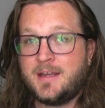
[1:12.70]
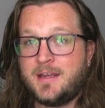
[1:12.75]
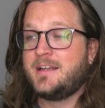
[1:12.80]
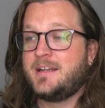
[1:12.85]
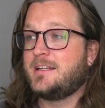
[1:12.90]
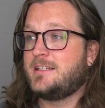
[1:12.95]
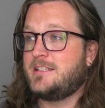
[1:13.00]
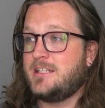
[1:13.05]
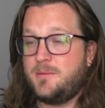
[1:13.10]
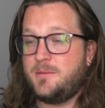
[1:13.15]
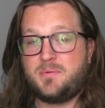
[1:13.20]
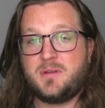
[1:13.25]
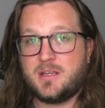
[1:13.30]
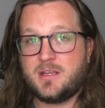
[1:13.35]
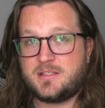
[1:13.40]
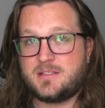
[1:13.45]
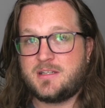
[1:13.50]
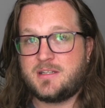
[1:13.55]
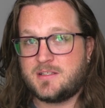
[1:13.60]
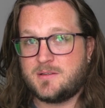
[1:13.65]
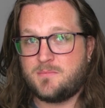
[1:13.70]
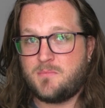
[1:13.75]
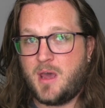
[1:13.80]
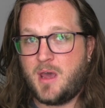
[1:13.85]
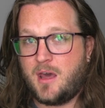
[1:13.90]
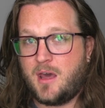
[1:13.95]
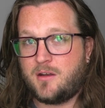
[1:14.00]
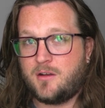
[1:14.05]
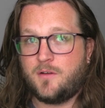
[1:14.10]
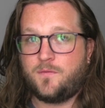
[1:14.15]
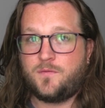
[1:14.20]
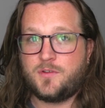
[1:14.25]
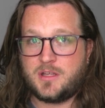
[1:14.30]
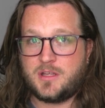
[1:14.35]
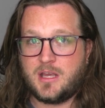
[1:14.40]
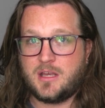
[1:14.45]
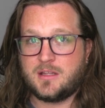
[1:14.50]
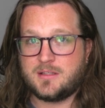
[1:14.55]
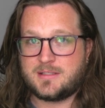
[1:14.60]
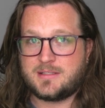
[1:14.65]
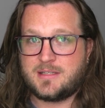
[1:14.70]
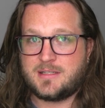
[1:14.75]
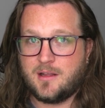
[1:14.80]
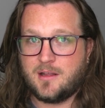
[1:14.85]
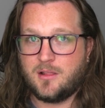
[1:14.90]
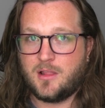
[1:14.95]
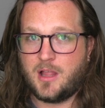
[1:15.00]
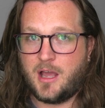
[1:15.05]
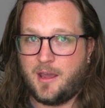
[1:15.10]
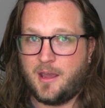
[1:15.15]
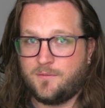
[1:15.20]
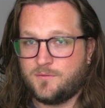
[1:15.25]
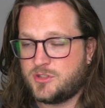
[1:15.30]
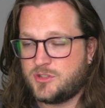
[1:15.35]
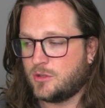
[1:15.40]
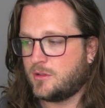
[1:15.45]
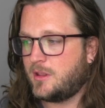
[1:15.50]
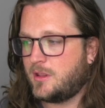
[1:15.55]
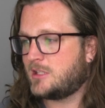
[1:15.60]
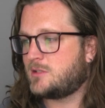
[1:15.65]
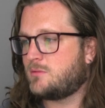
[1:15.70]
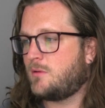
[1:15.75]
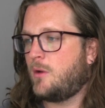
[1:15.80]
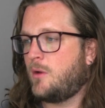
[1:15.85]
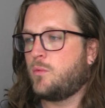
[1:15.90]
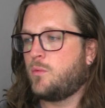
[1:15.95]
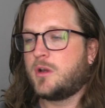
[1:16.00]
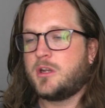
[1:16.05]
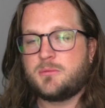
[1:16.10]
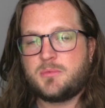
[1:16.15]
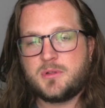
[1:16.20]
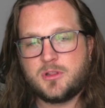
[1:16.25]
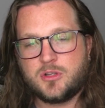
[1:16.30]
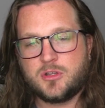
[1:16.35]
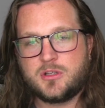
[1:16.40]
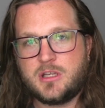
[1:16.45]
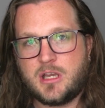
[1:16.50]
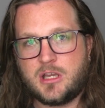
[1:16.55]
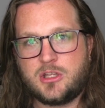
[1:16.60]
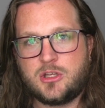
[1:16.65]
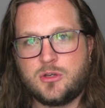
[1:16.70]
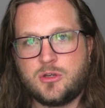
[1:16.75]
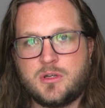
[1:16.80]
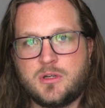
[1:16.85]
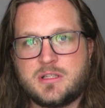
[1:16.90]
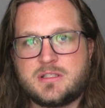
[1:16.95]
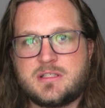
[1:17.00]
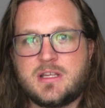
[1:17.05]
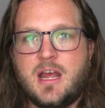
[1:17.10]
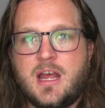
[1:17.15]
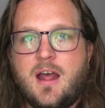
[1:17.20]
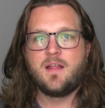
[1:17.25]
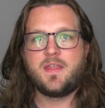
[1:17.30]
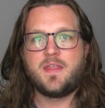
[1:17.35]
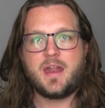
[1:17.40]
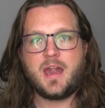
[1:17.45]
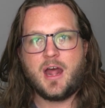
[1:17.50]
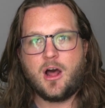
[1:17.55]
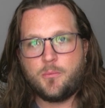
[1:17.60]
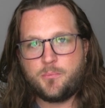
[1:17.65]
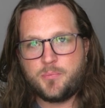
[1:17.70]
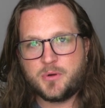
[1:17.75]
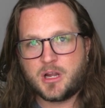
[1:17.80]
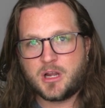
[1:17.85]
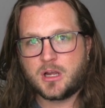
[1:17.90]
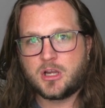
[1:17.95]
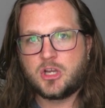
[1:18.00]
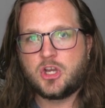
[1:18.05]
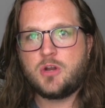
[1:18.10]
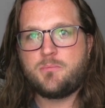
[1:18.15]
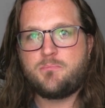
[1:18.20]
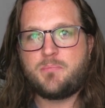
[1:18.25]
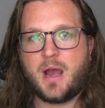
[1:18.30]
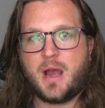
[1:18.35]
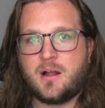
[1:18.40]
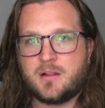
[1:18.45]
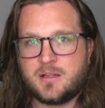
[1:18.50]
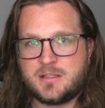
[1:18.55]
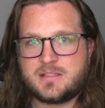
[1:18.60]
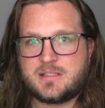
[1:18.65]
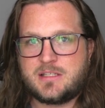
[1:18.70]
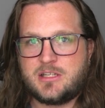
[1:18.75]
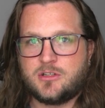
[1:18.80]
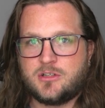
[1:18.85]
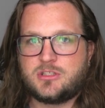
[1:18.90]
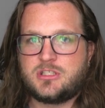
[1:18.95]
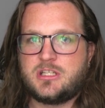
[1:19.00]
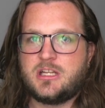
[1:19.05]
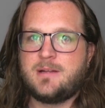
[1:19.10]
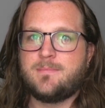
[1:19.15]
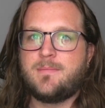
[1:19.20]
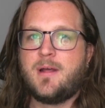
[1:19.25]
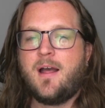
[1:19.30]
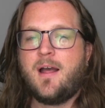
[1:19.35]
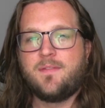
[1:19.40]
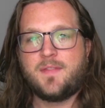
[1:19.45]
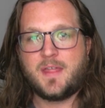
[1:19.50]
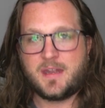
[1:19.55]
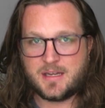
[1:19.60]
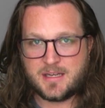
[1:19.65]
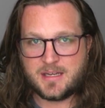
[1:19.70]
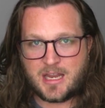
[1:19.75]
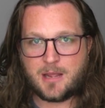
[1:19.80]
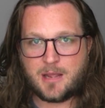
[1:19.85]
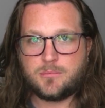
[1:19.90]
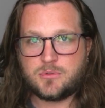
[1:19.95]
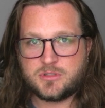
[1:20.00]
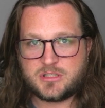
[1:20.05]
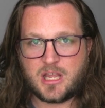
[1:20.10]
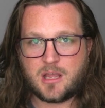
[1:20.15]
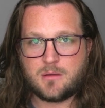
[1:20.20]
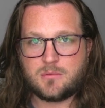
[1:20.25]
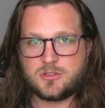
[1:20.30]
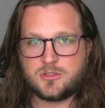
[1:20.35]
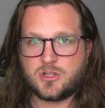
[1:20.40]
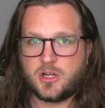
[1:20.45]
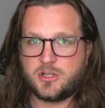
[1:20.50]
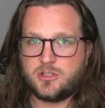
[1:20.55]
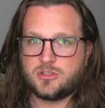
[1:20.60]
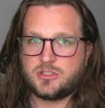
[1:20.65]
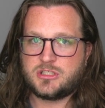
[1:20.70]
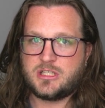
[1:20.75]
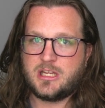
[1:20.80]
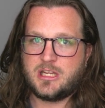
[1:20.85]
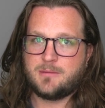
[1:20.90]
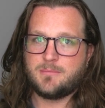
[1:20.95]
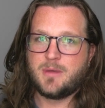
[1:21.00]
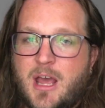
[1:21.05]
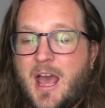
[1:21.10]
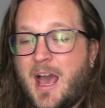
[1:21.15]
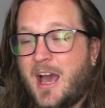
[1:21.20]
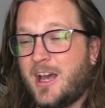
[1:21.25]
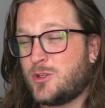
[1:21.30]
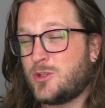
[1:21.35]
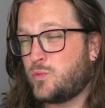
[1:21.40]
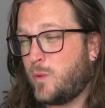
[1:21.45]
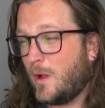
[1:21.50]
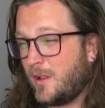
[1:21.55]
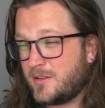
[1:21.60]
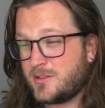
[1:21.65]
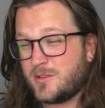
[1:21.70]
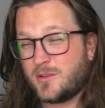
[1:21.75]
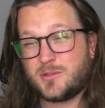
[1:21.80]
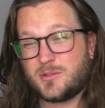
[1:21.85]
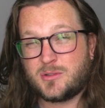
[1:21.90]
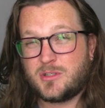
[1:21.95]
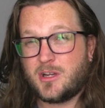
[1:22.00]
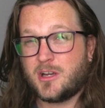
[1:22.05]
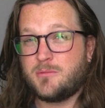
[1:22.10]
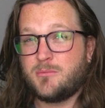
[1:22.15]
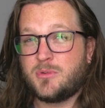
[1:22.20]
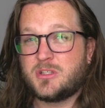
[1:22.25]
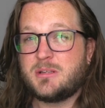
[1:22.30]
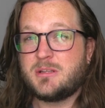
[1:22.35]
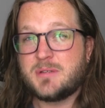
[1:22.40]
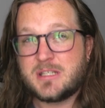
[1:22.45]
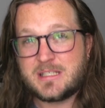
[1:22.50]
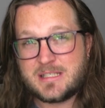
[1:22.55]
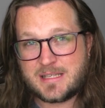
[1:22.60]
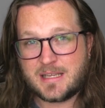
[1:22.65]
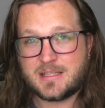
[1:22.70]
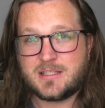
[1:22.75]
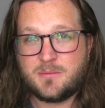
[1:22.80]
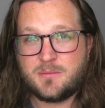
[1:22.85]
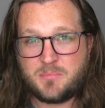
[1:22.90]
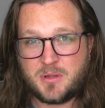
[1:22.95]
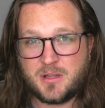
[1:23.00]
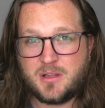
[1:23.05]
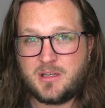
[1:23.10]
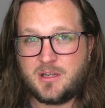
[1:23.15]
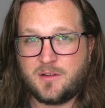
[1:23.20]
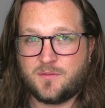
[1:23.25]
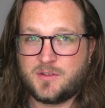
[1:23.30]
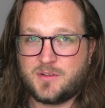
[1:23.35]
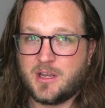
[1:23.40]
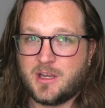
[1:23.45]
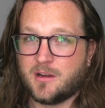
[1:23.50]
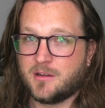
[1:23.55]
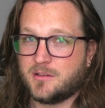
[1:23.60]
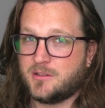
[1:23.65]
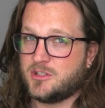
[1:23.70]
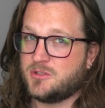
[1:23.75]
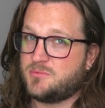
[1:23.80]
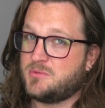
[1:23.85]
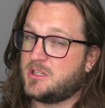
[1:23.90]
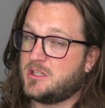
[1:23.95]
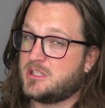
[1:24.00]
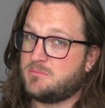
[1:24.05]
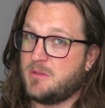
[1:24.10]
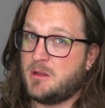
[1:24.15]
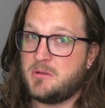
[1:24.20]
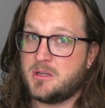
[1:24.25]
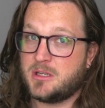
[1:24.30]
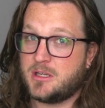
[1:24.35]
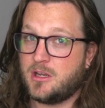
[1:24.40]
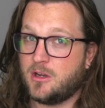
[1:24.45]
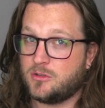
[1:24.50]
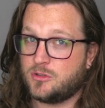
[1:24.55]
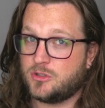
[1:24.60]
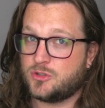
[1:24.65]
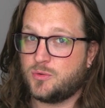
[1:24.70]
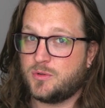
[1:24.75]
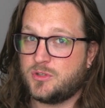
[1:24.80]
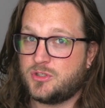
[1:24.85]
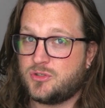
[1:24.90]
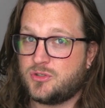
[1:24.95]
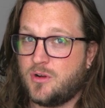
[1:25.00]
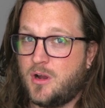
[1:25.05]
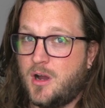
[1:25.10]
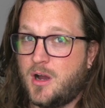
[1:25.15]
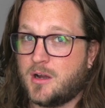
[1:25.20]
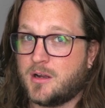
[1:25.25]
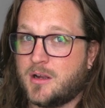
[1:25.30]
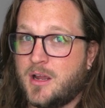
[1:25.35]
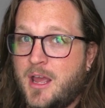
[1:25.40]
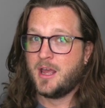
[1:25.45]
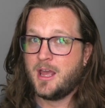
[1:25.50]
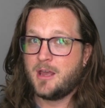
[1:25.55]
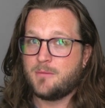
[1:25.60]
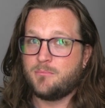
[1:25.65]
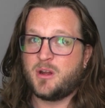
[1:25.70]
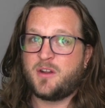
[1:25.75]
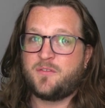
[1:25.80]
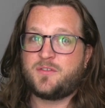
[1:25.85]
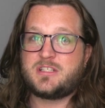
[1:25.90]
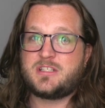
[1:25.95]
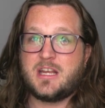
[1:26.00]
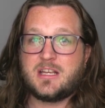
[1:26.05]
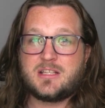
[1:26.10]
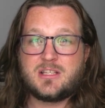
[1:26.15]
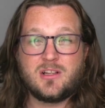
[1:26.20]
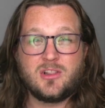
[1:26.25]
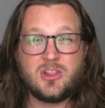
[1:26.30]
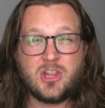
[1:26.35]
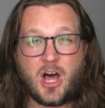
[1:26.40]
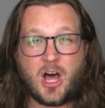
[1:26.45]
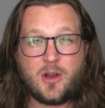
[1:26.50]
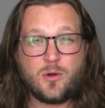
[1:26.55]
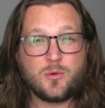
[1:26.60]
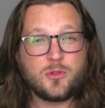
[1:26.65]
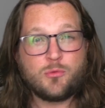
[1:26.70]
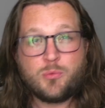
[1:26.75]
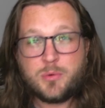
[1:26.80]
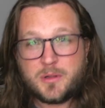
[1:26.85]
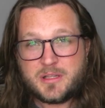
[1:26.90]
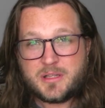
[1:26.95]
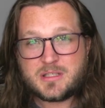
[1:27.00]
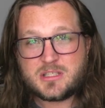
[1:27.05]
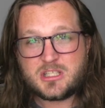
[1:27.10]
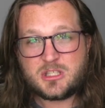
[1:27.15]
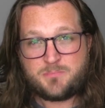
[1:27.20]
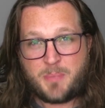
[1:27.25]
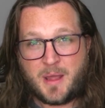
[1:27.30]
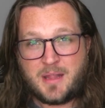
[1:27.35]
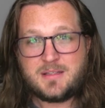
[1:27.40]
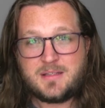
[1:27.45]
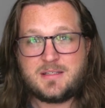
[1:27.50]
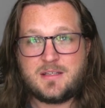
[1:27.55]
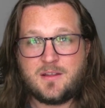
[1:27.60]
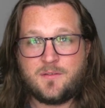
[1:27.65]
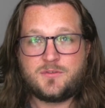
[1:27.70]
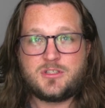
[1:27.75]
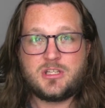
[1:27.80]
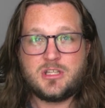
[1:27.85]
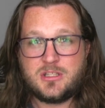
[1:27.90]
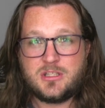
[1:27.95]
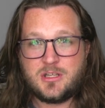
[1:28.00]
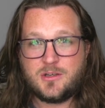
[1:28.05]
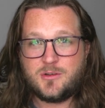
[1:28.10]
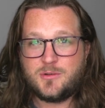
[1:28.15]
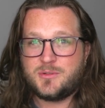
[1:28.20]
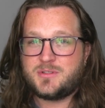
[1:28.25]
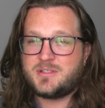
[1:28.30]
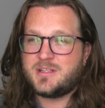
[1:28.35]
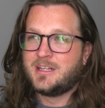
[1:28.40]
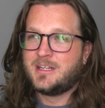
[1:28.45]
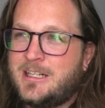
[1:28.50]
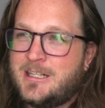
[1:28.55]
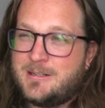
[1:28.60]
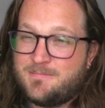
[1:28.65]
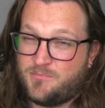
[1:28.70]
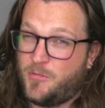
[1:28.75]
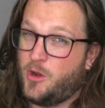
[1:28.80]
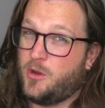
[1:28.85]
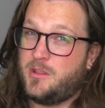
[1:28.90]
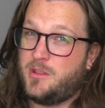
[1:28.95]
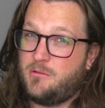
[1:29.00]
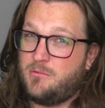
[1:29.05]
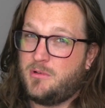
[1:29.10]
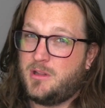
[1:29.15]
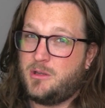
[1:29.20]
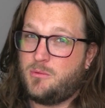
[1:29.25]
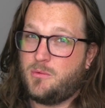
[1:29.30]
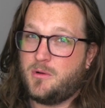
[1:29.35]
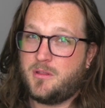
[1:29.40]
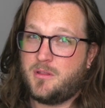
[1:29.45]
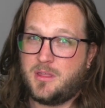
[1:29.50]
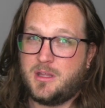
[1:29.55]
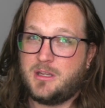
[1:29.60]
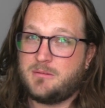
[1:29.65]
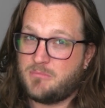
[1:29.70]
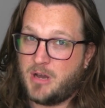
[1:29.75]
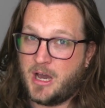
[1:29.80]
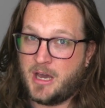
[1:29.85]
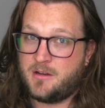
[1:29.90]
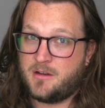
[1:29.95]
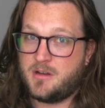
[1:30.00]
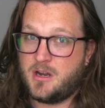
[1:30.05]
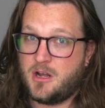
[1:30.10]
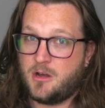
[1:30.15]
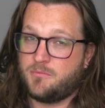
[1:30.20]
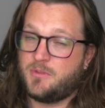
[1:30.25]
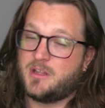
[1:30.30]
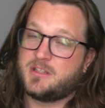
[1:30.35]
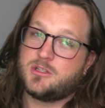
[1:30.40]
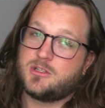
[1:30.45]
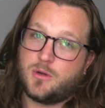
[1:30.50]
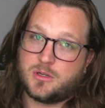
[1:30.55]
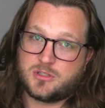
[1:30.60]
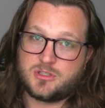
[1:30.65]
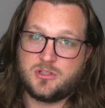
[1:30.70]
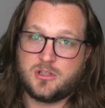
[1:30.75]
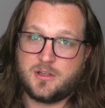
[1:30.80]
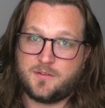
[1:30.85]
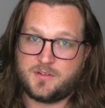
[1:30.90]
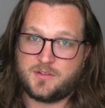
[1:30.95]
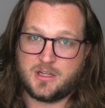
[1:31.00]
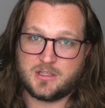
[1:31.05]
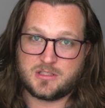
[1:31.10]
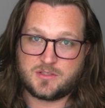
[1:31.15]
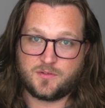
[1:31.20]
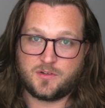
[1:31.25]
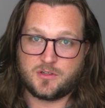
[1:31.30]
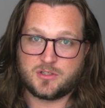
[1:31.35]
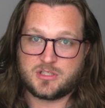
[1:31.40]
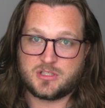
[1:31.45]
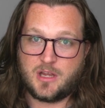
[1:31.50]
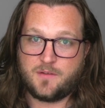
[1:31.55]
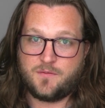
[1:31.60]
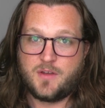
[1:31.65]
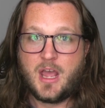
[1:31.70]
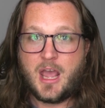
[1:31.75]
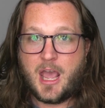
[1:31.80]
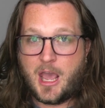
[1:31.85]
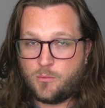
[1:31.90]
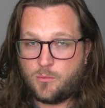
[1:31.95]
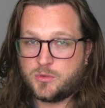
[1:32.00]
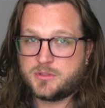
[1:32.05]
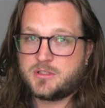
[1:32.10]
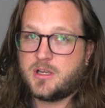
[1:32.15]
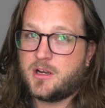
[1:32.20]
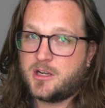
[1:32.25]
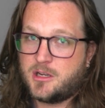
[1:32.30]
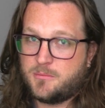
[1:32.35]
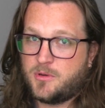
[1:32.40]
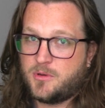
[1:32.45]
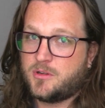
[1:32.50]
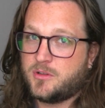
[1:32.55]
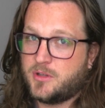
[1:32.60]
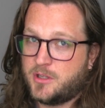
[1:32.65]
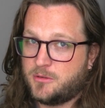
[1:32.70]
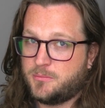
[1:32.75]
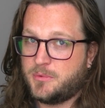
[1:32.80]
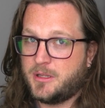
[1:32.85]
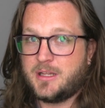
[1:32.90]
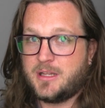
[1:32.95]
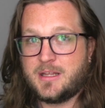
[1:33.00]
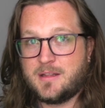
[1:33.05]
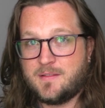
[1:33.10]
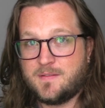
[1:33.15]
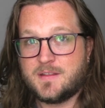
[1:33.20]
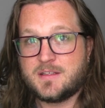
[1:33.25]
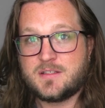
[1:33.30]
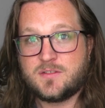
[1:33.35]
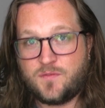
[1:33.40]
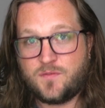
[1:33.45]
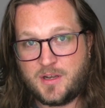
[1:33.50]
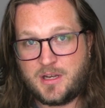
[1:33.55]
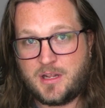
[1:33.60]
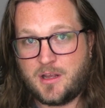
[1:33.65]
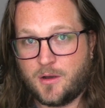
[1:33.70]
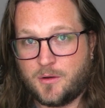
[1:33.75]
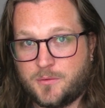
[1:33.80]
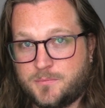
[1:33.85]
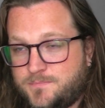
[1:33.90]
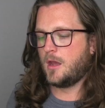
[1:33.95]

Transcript: DPS doesn't matter if you can't stay alive. So that's why we're going to be looking at units that help bring a good balance to your team, that enable damage on your team, as well as also talking about some accessibility of characters, because maybe a character is really strong, but if it takes a lot or they're really expensive to use, are they really worth it? I don't know. That's a question you'll have to answer for yourself, and we'll talk about a little bit in this video.